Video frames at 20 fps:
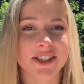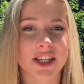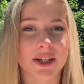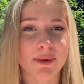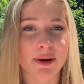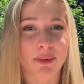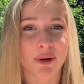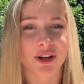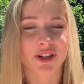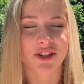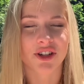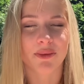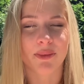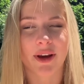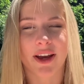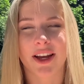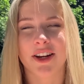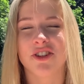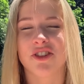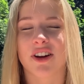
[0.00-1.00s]
personal
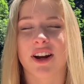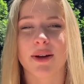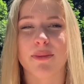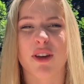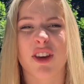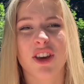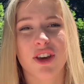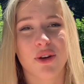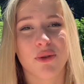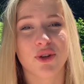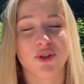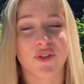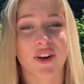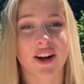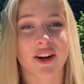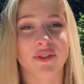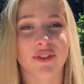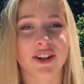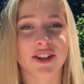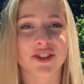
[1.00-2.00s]
page that I'm a huge fan
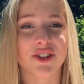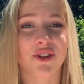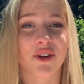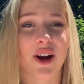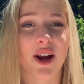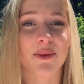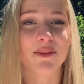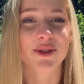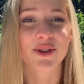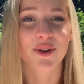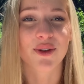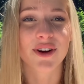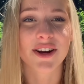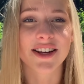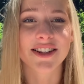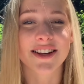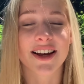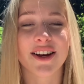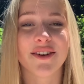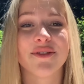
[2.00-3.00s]
of Instagram
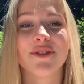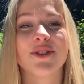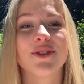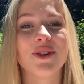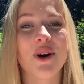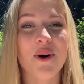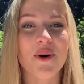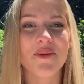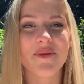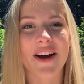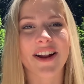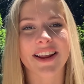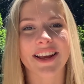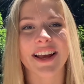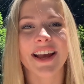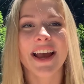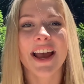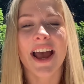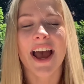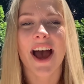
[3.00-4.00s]
stories. I have so many.
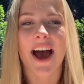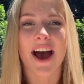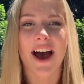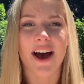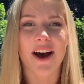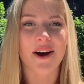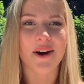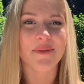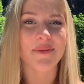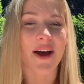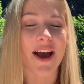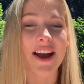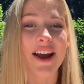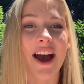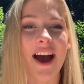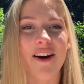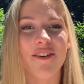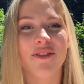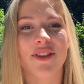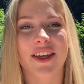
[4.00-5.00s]
I
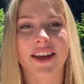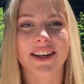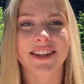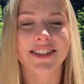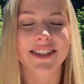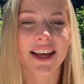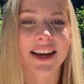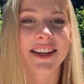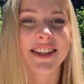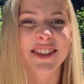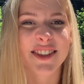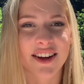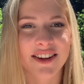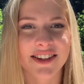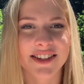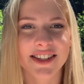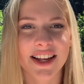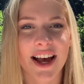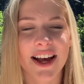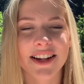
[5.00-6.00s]
have things like
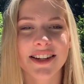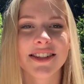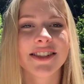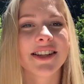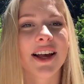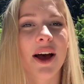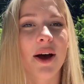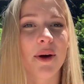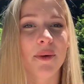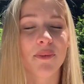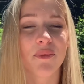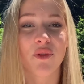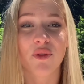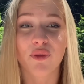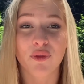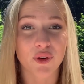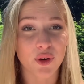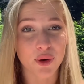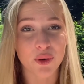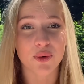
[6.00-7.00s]
sunsets,
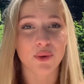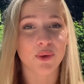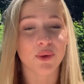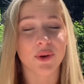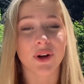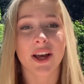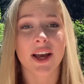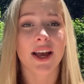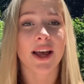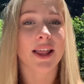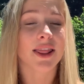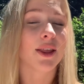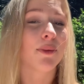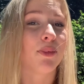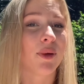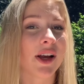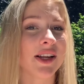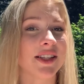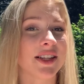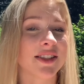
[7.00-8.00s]
food, the
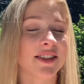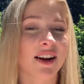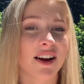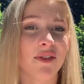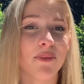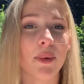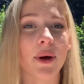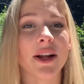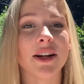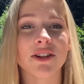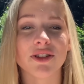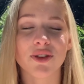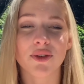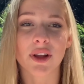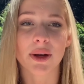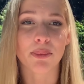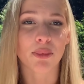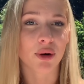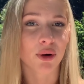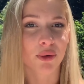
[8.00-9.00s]
places that I've been, so
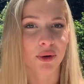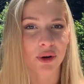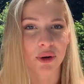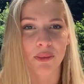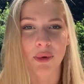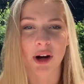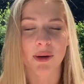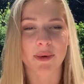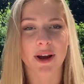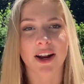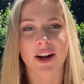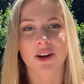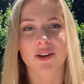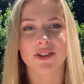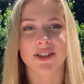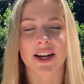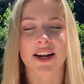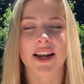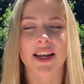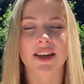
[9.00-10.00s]
like Peru, Barbados,
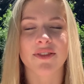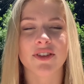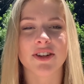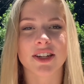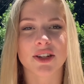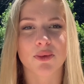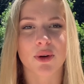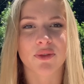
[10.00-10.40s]
and I even did one for